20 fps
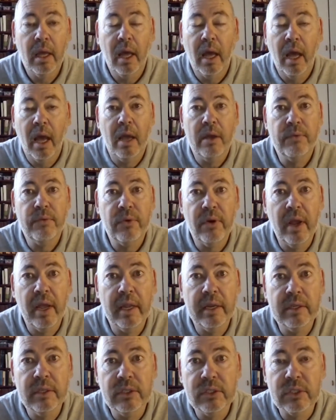Hi
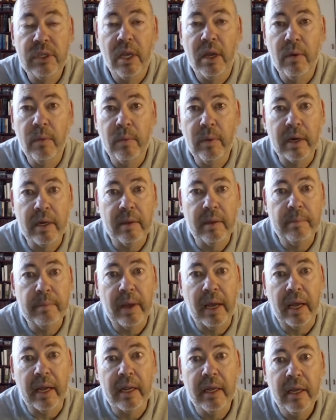friends, welcome
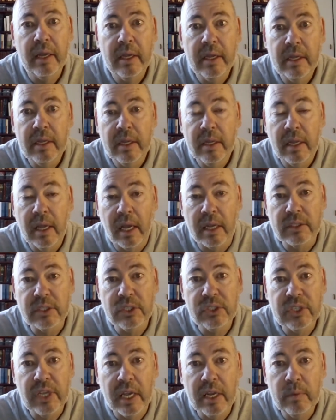back. As I
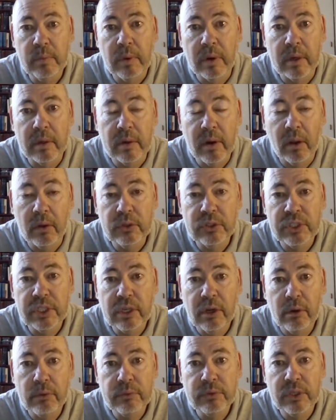said, we're launching
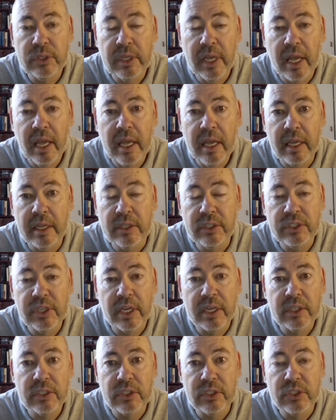off today in
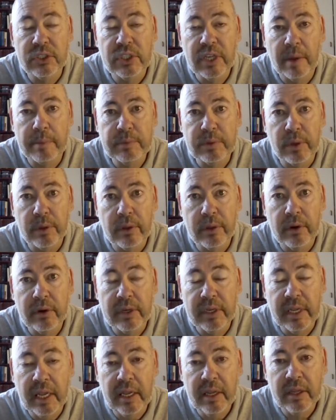Genesis chapter
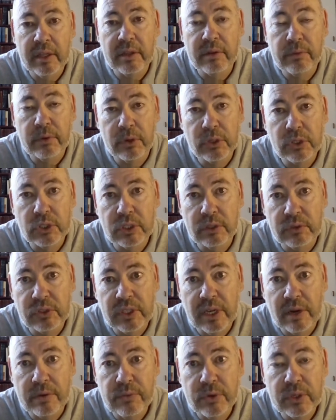38, the first of
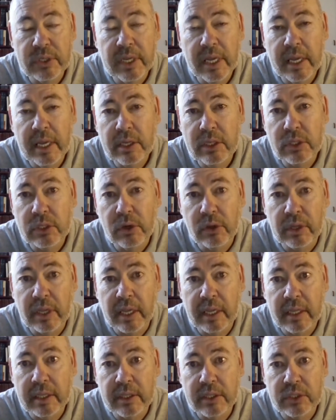several days
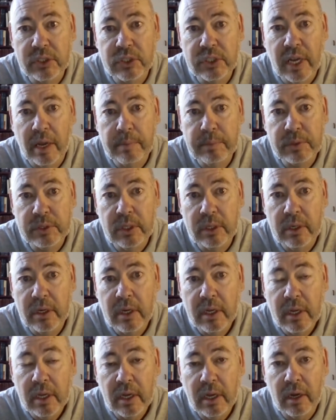looking at this chapter
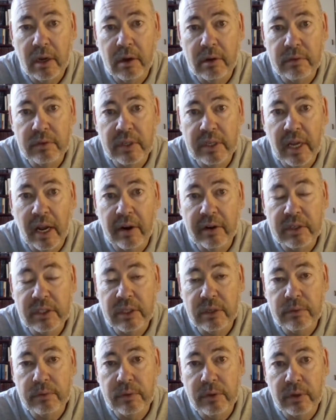of the
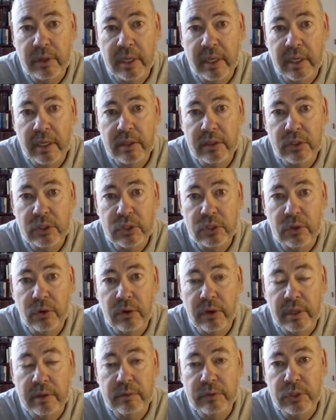narrative, looking at the
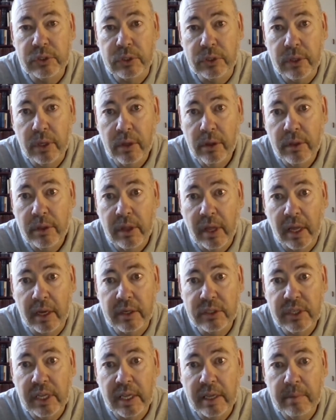story of Judith and
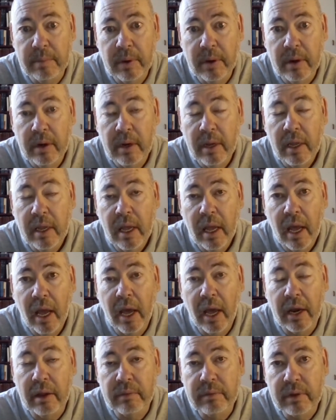Tamar.
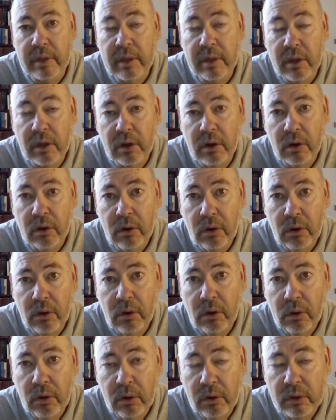And I've
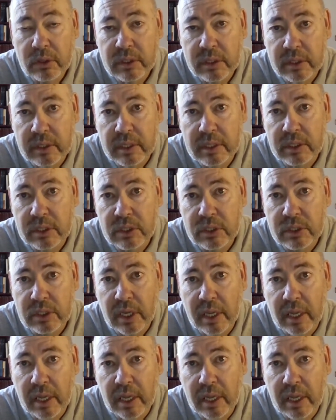called this